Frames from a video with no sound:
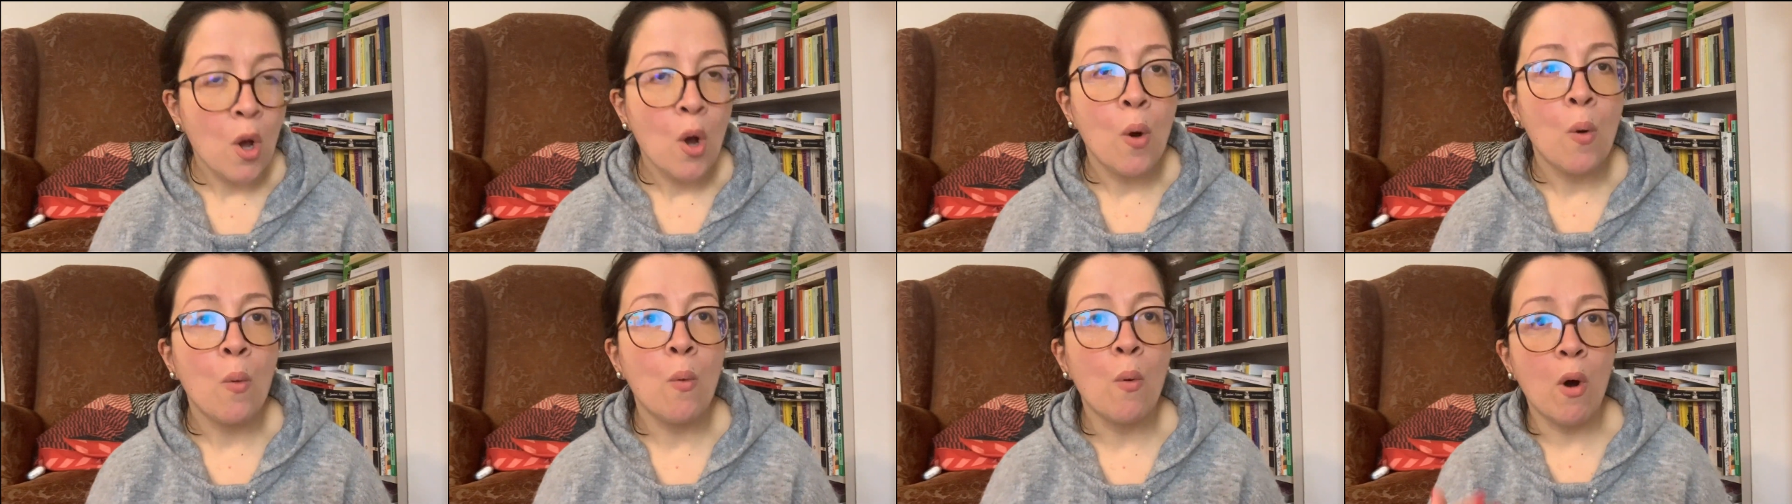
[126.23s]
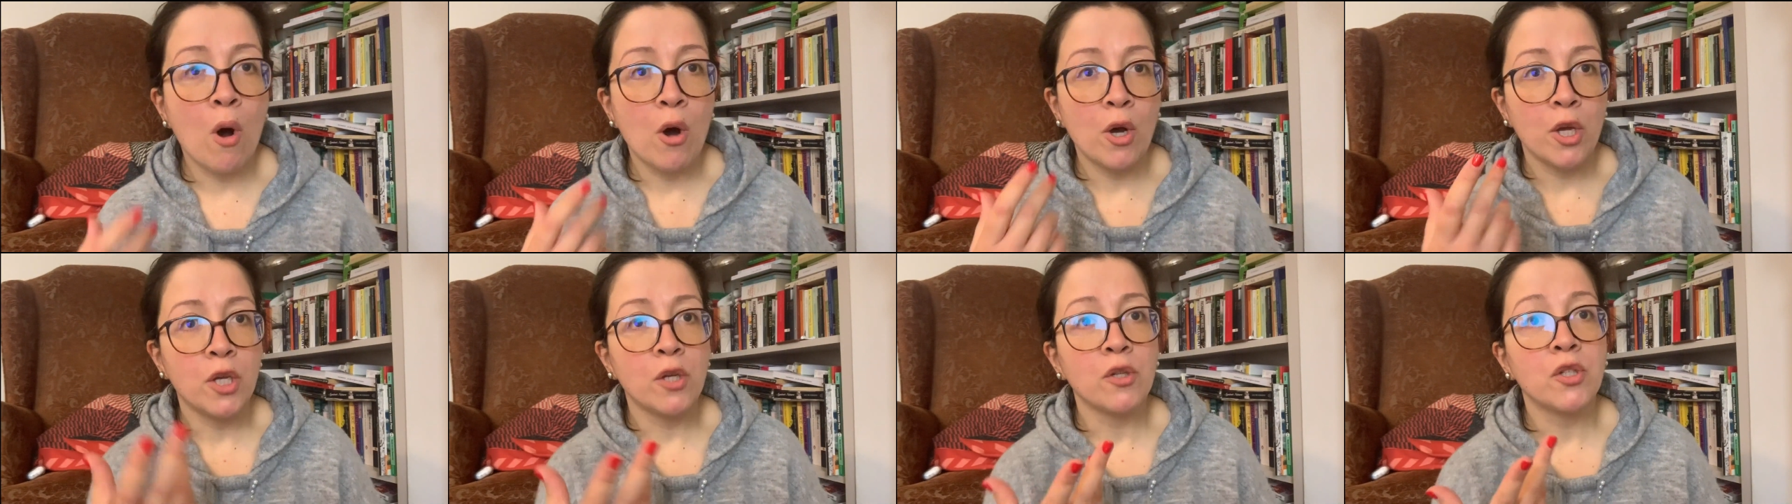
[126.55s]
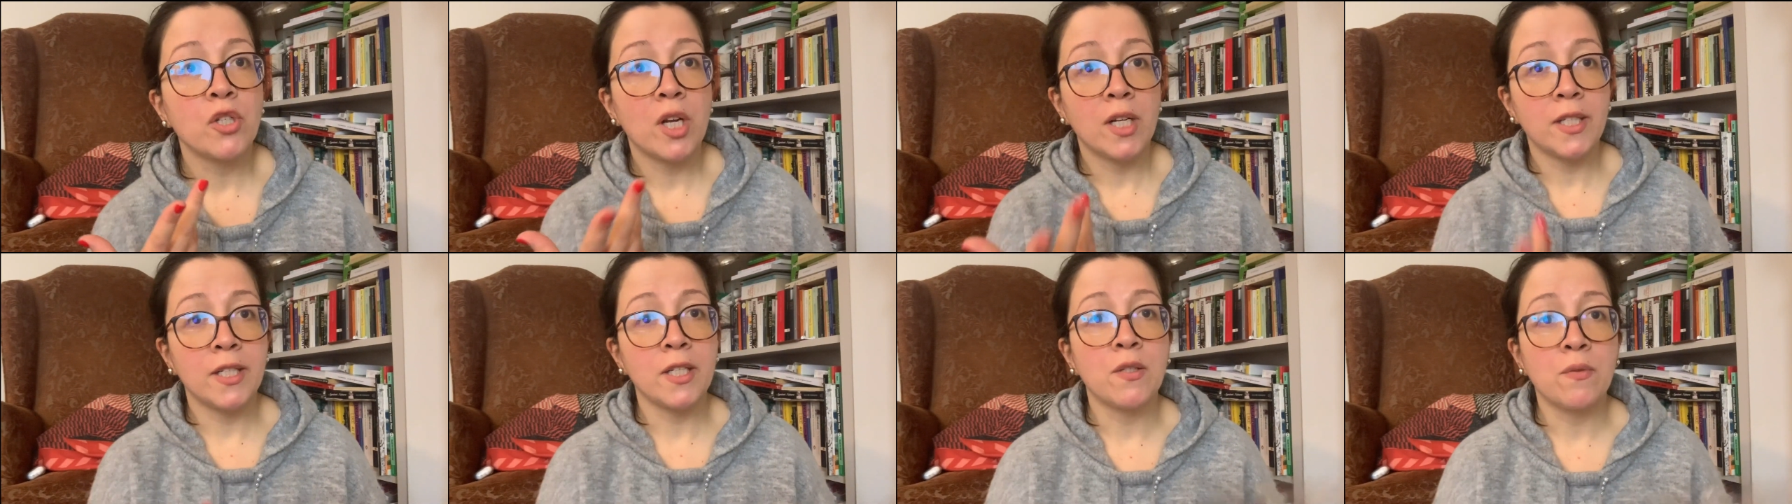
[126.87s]
what your
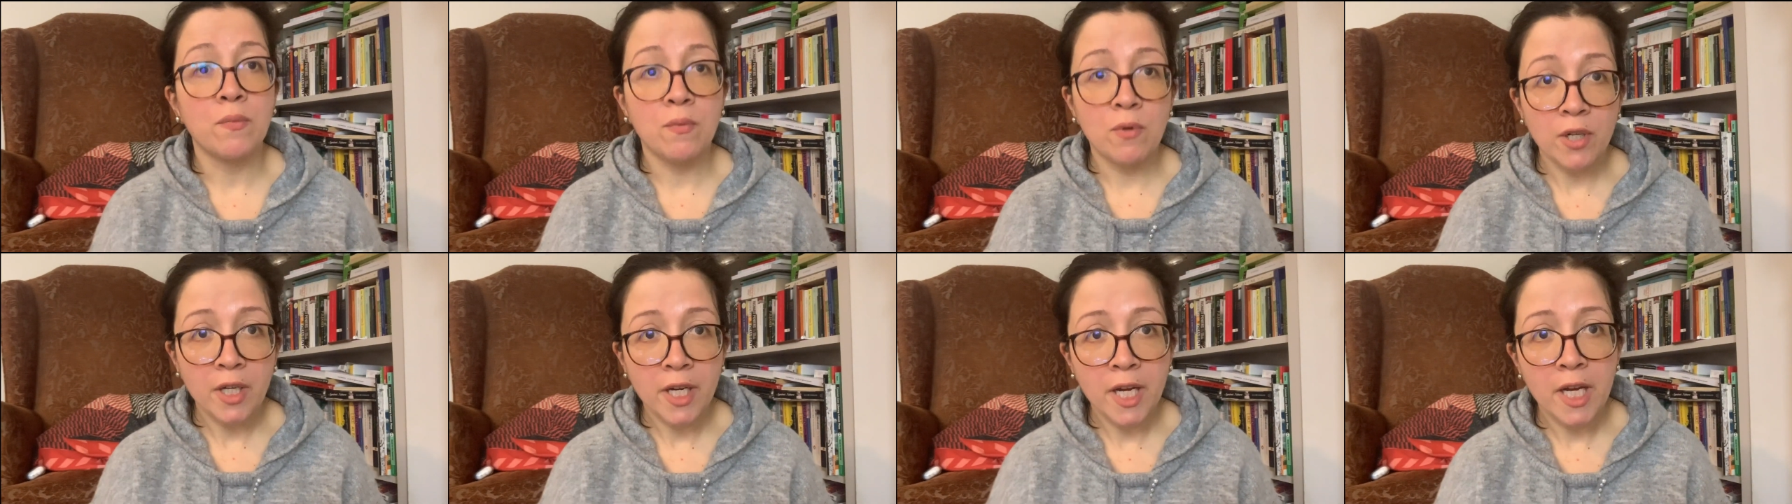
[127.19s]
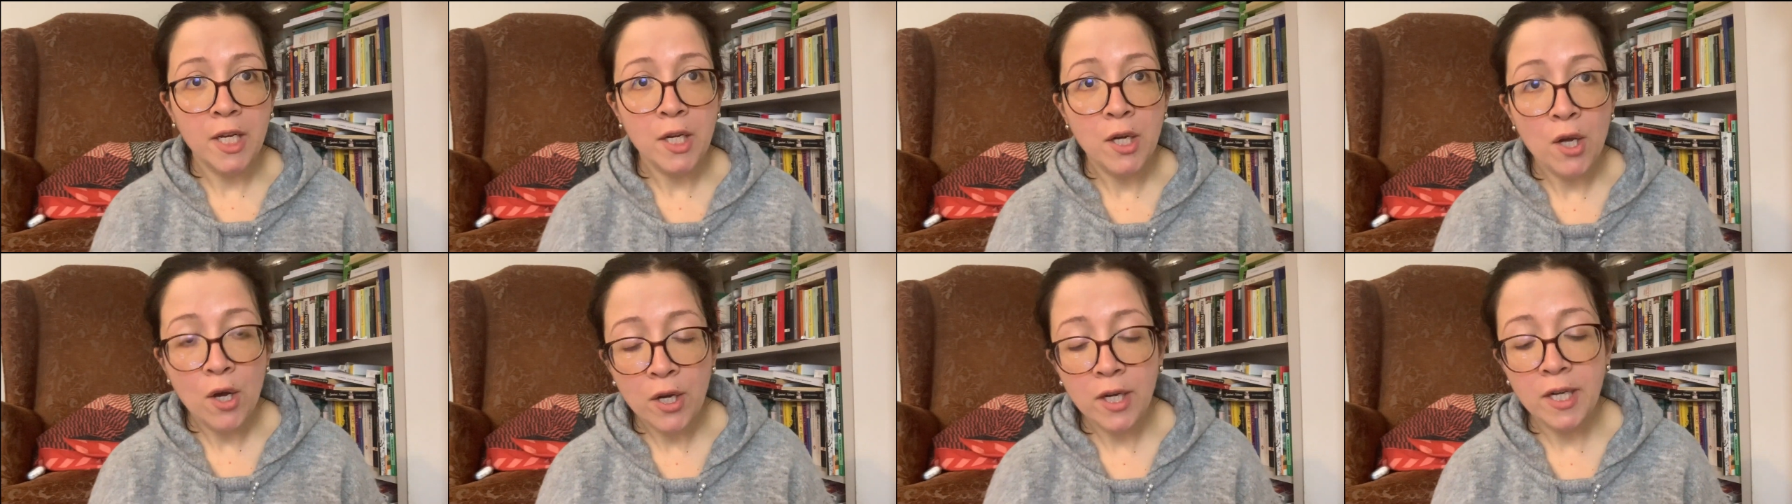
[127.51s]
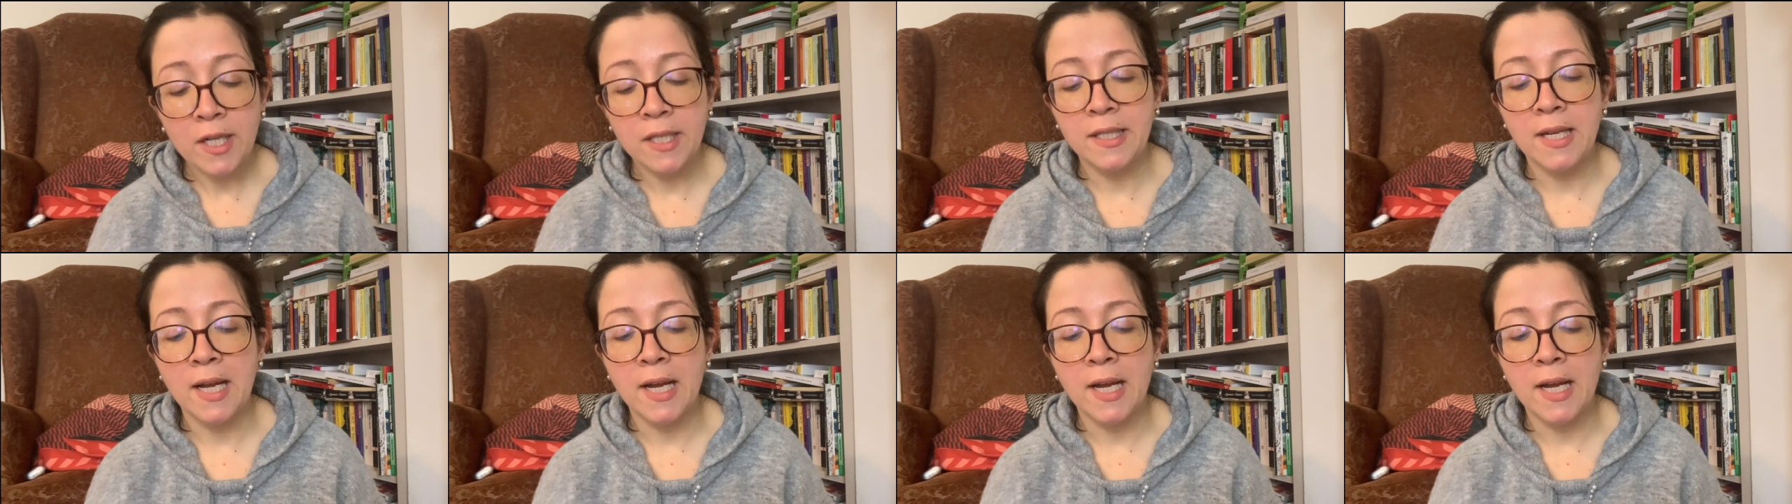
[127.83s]
child is working on,